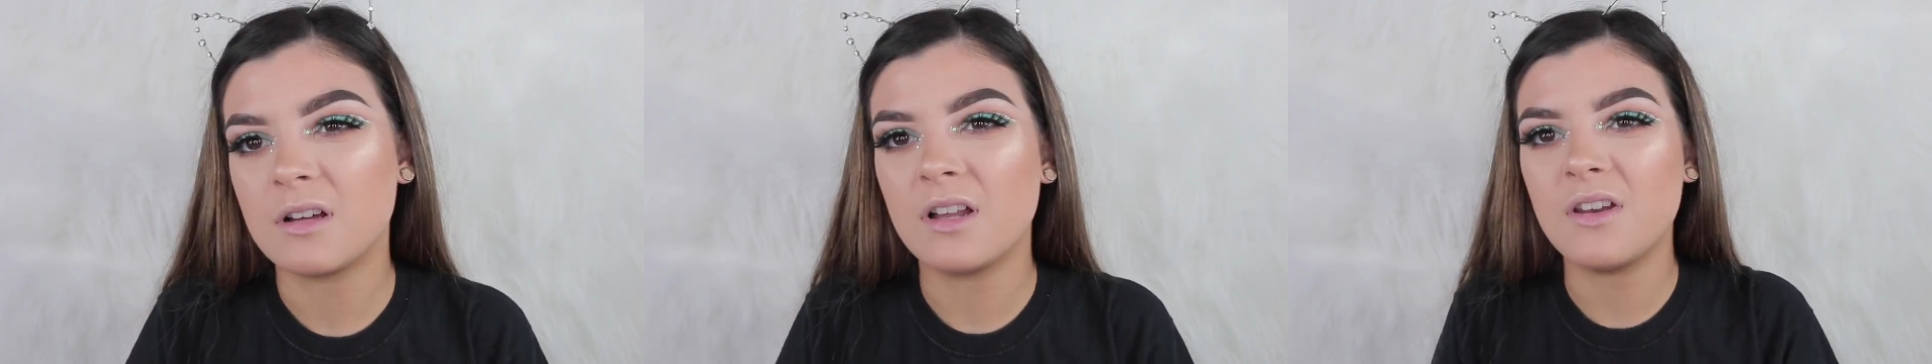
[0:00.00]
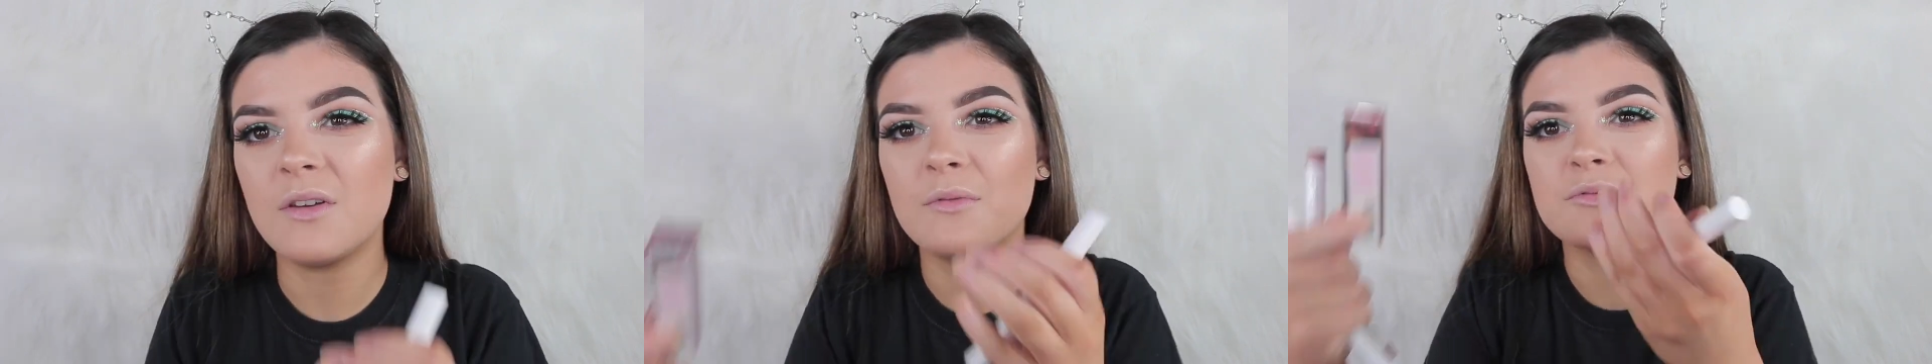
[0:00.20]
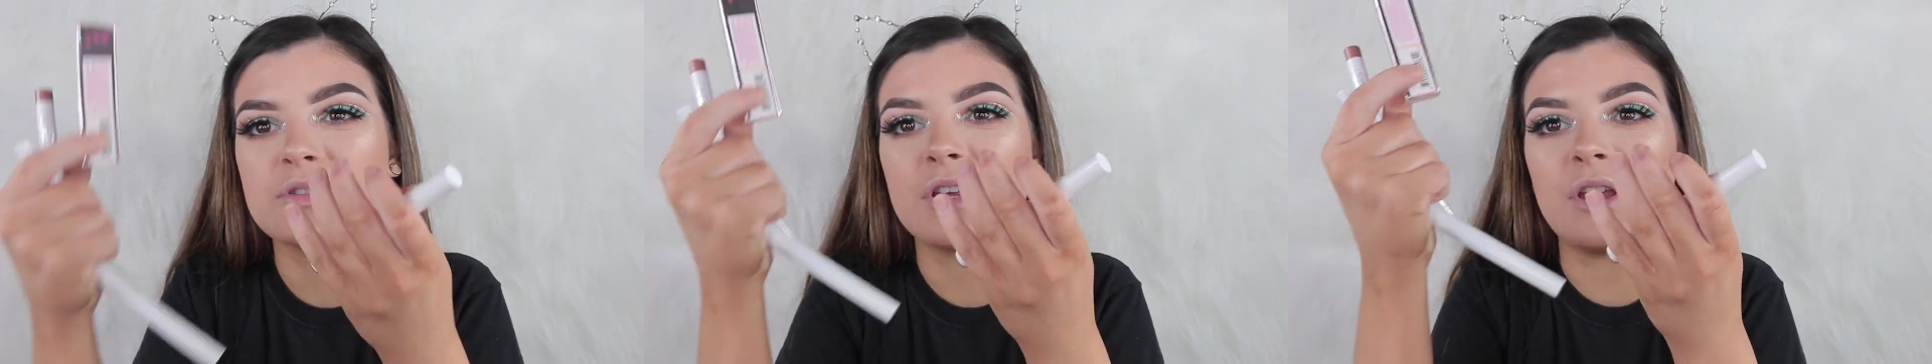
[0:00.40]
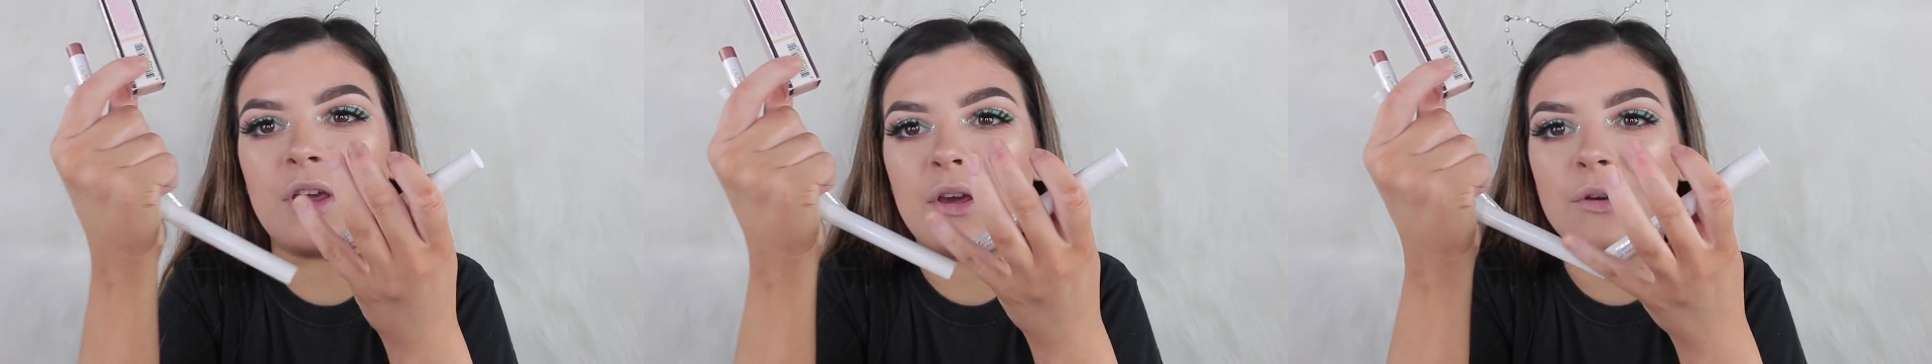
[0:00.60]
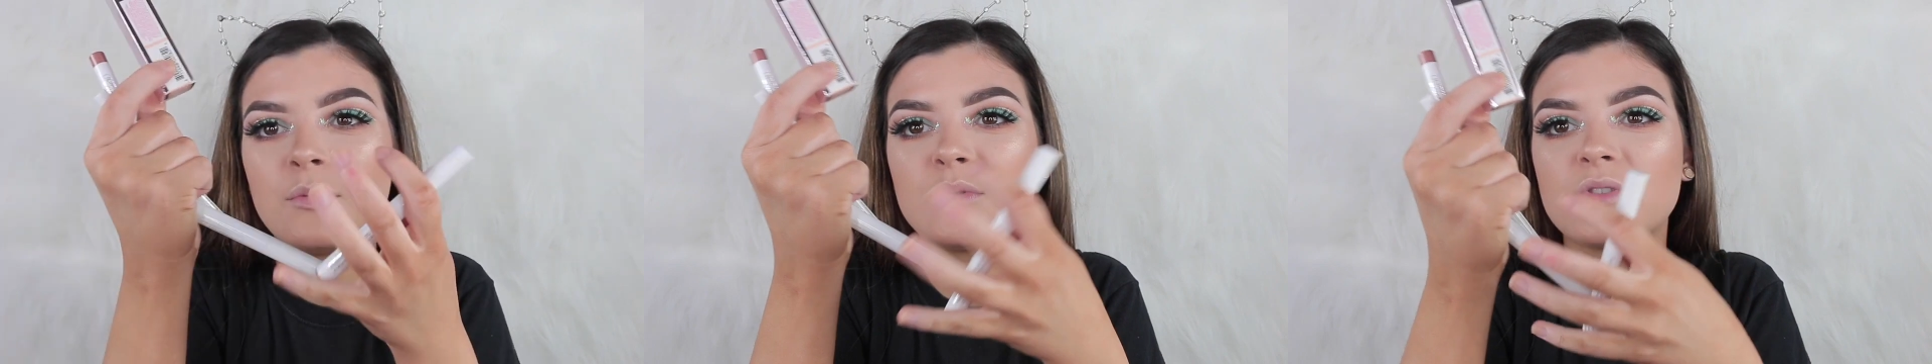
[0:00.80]
know what to
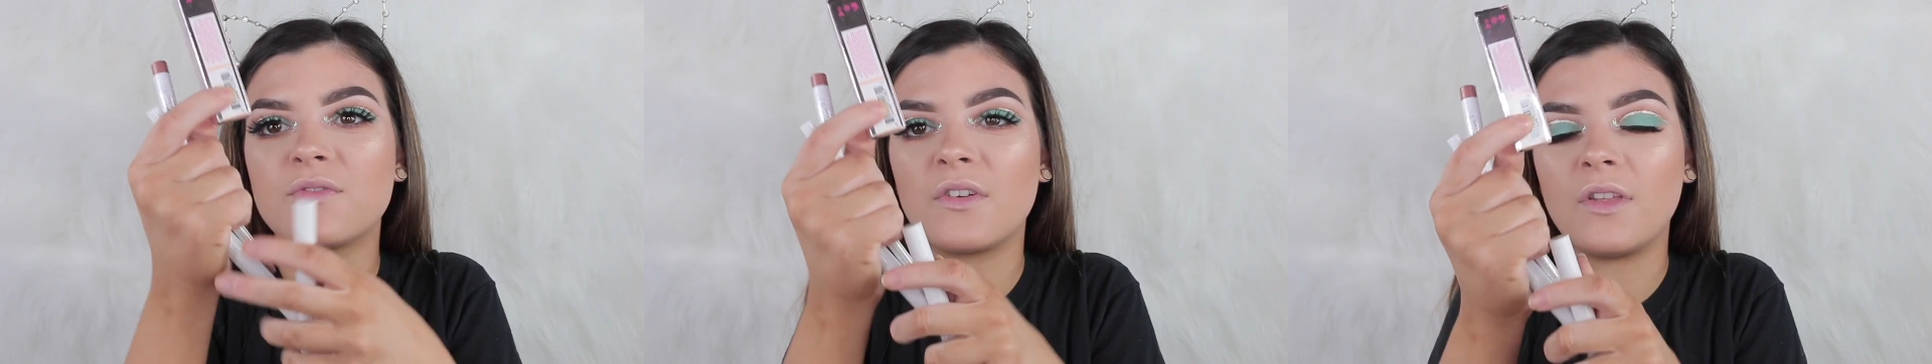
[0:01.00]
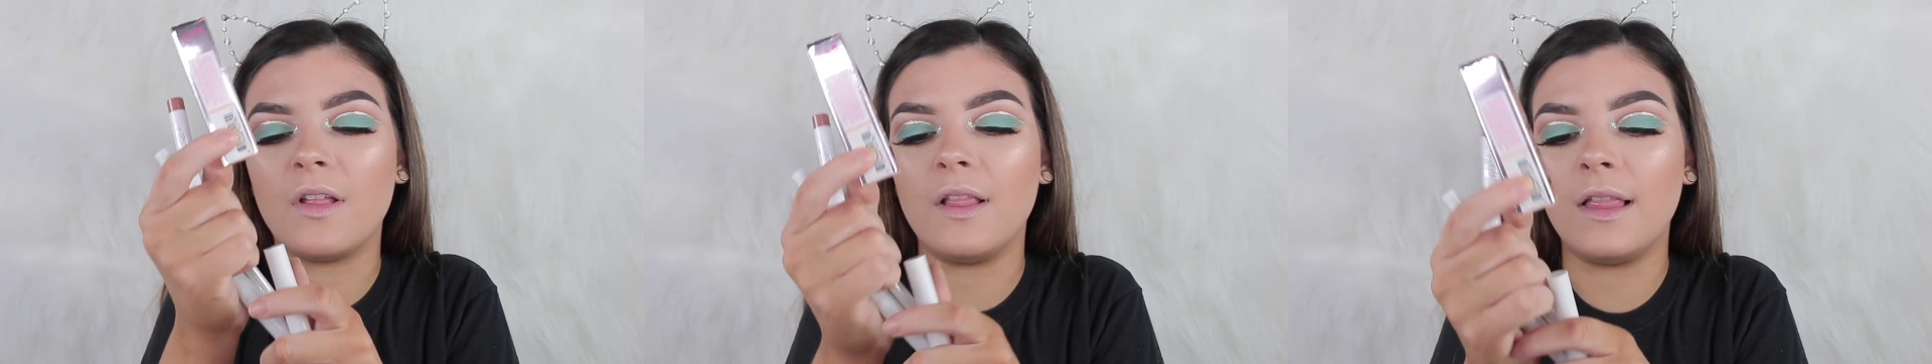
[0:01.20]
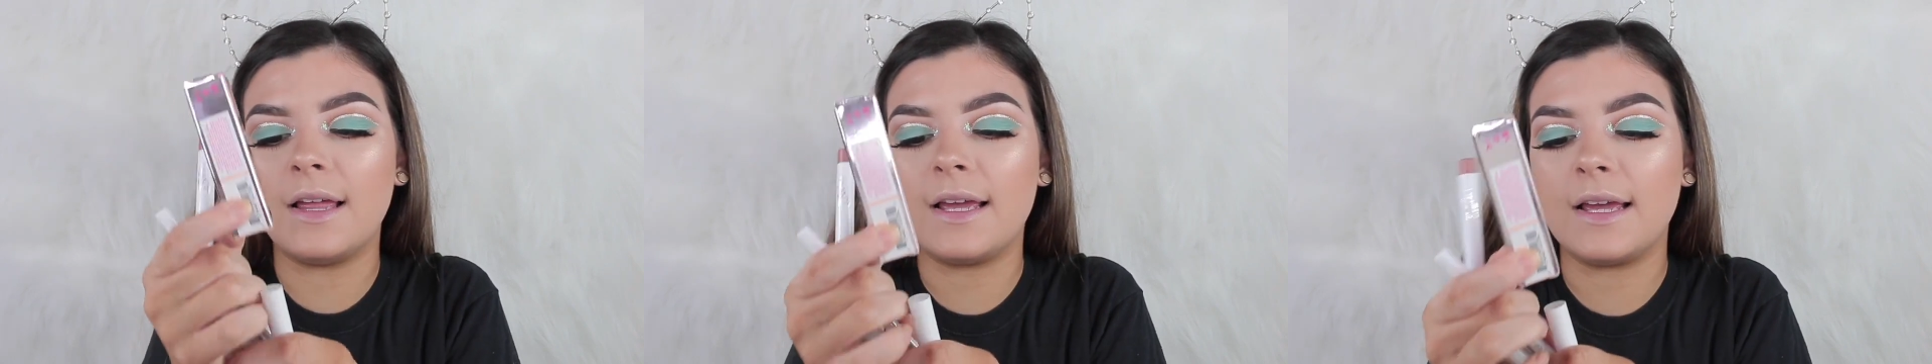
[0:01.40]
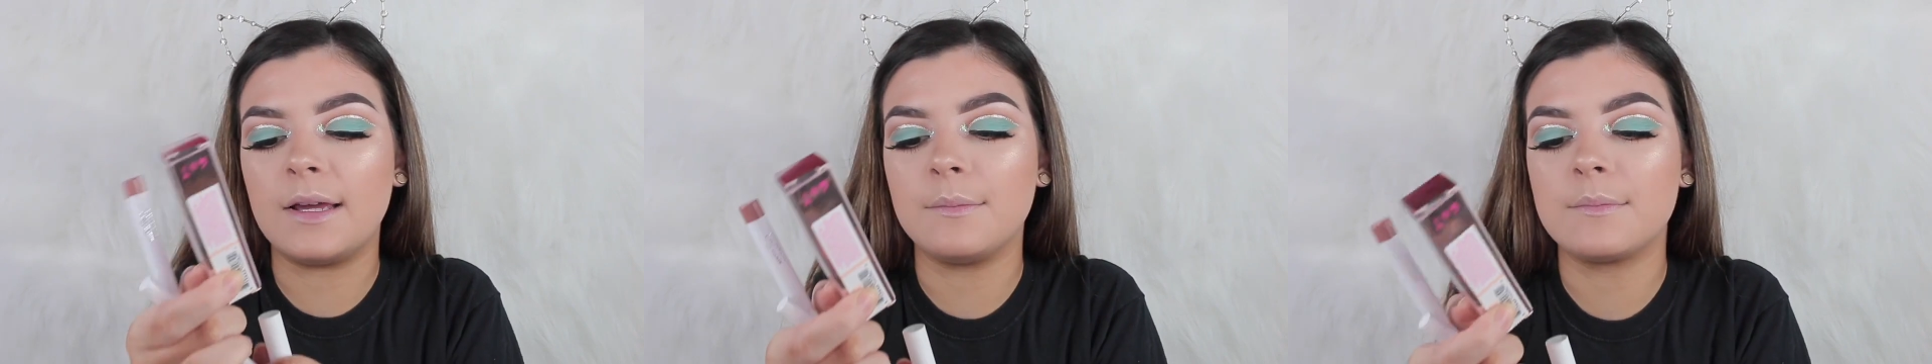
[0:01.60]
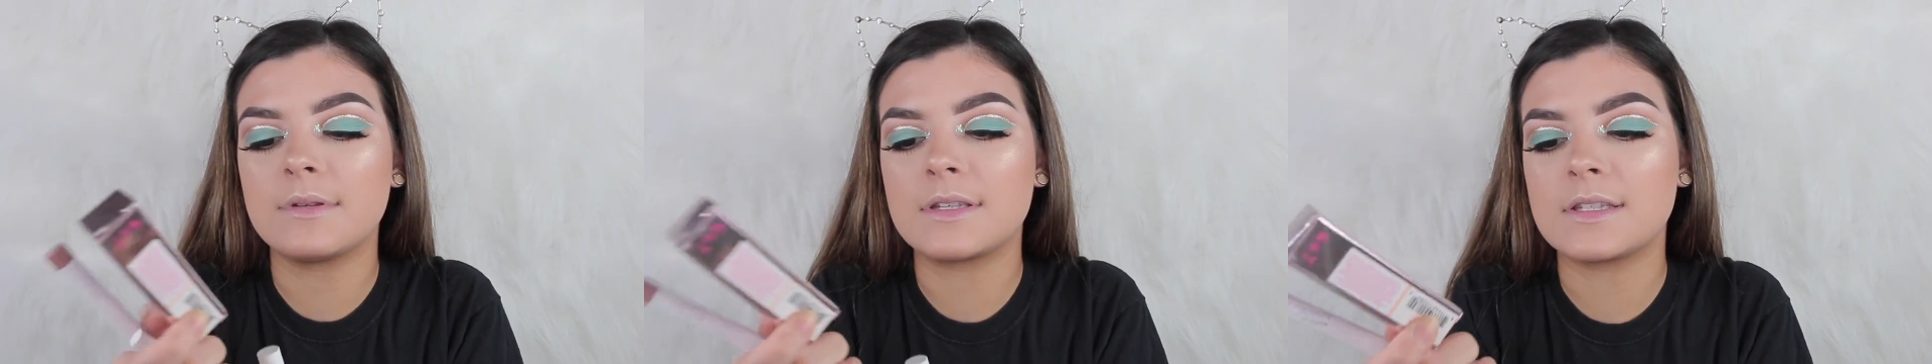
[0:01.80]
use for the
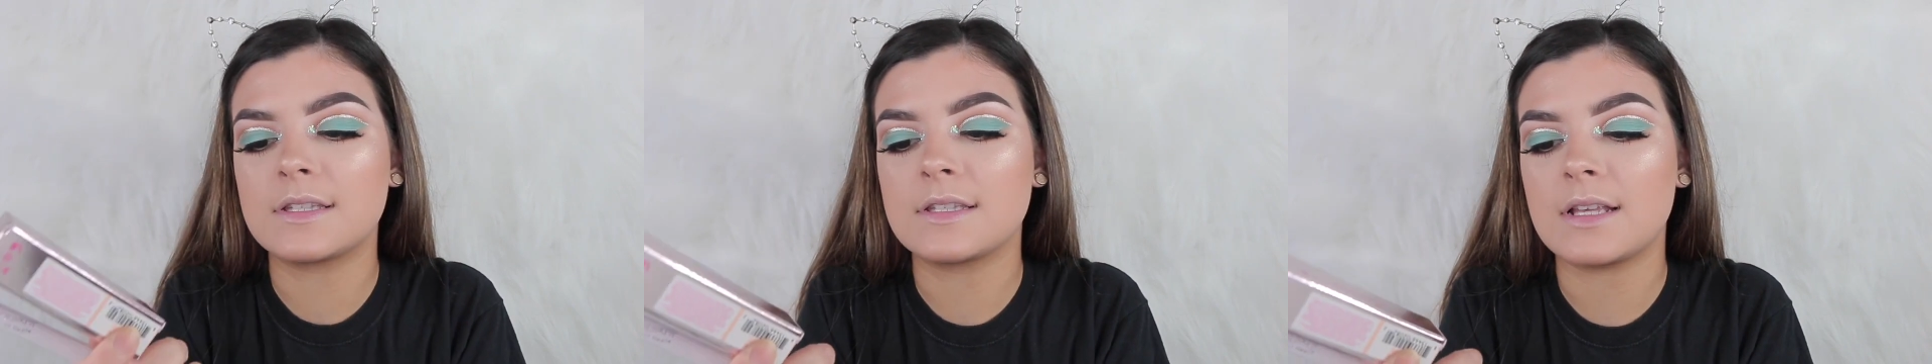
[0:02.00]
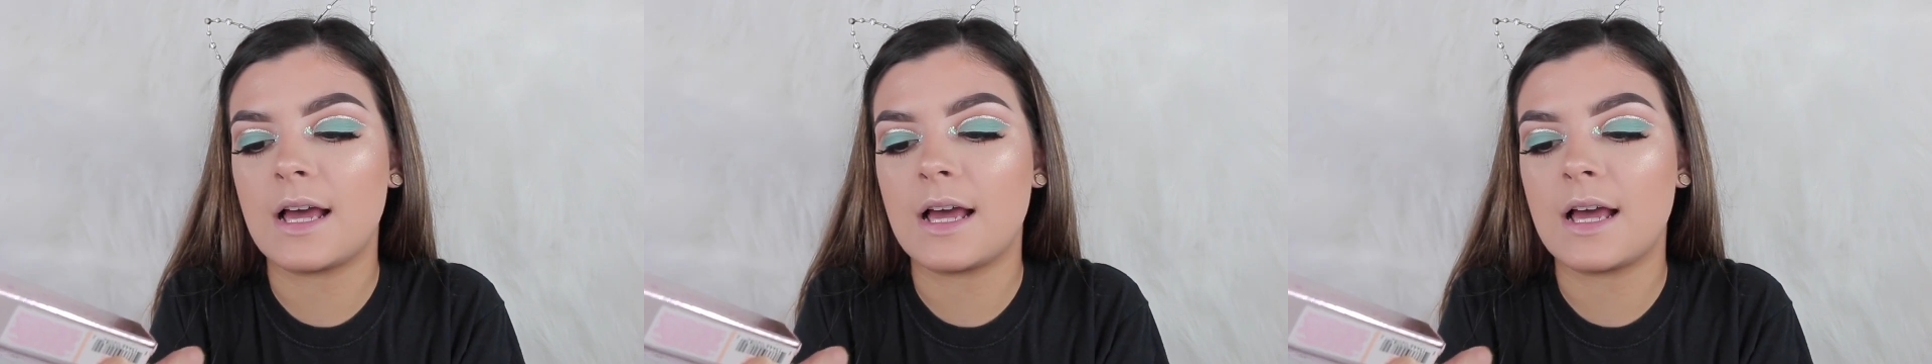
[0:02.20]
lips.